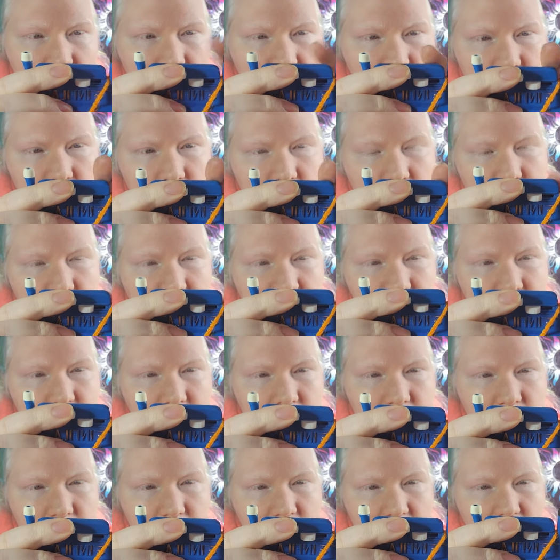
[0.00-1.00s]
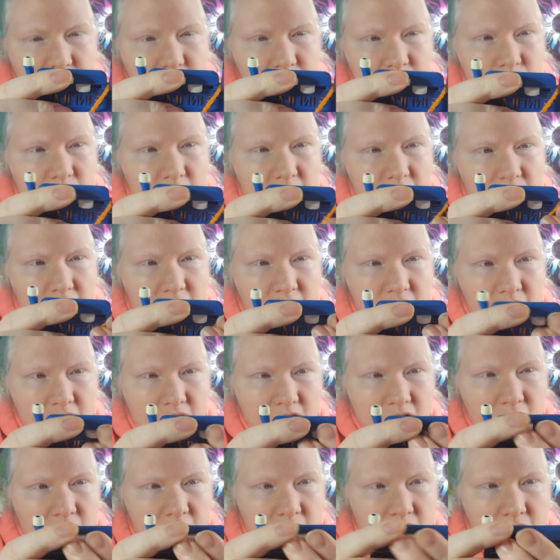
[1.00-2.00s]
through this little crevice right
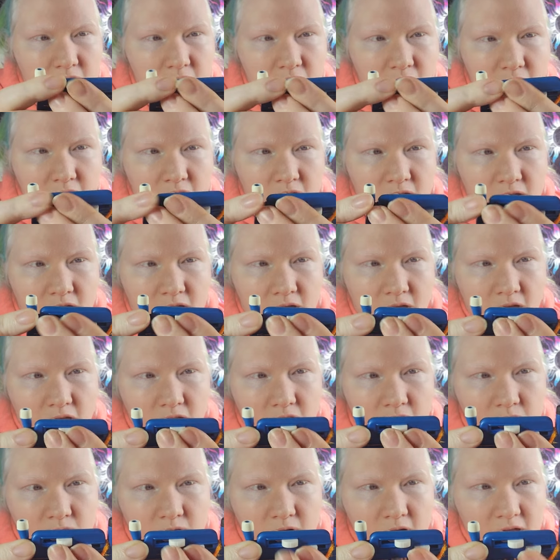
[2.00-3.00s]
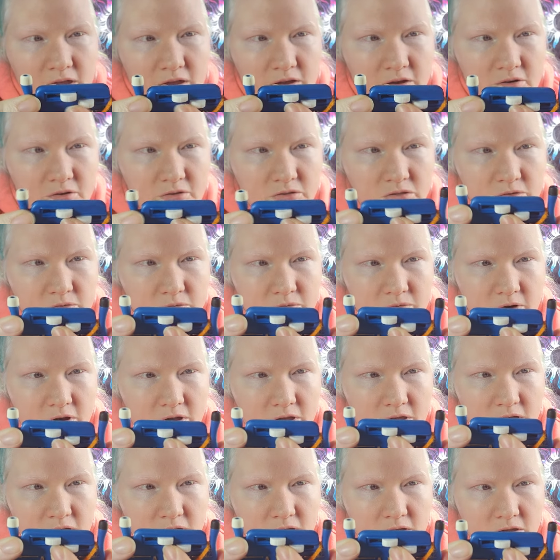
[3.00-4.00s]
here. And then right here on the
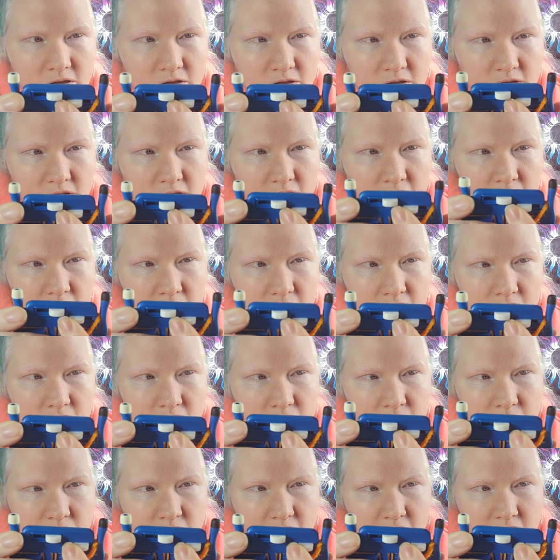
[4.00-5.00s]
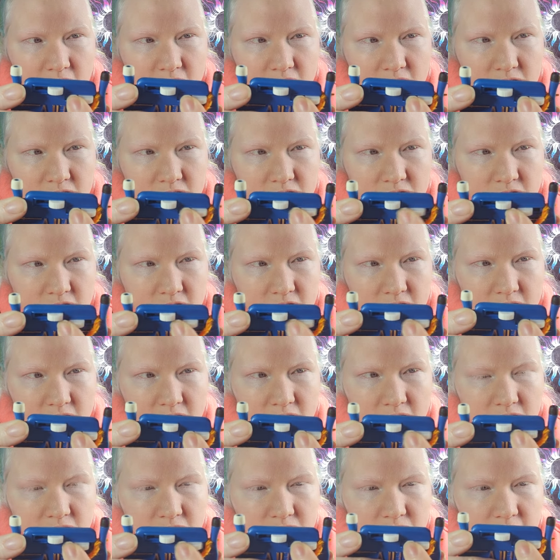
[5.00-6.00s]
front, there is
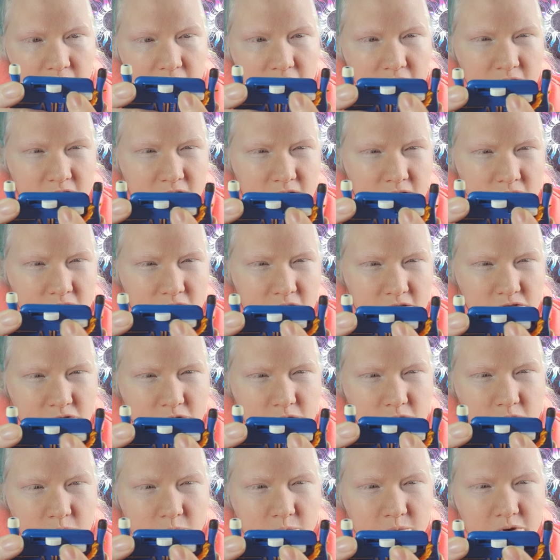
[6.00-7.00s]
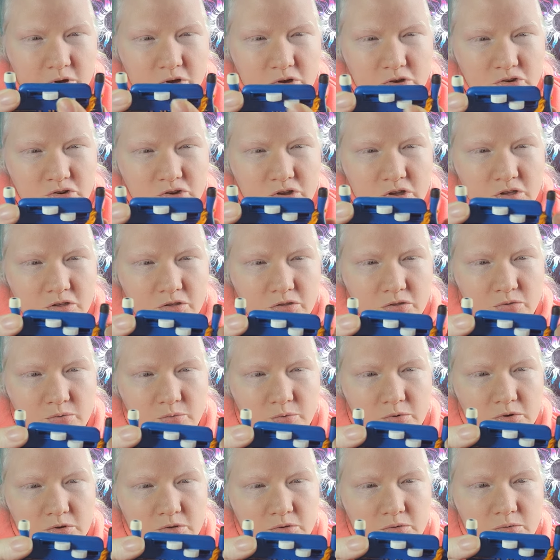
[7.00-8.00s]
a thing that's going to push it
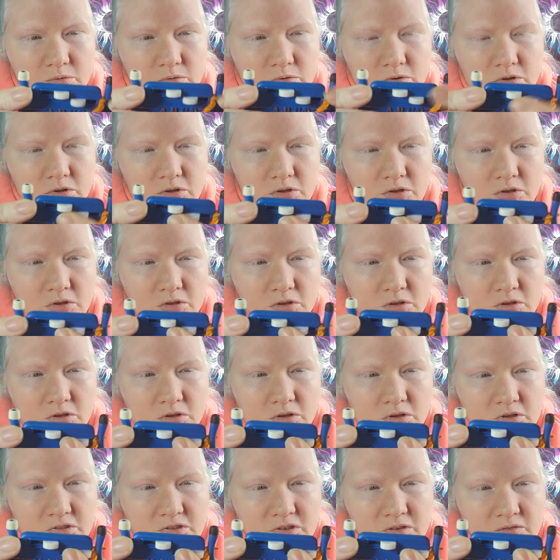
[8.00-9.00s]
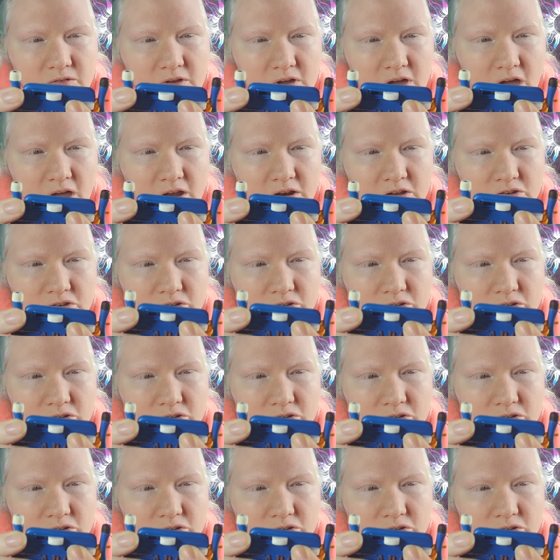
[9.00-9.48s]
through. It's even kind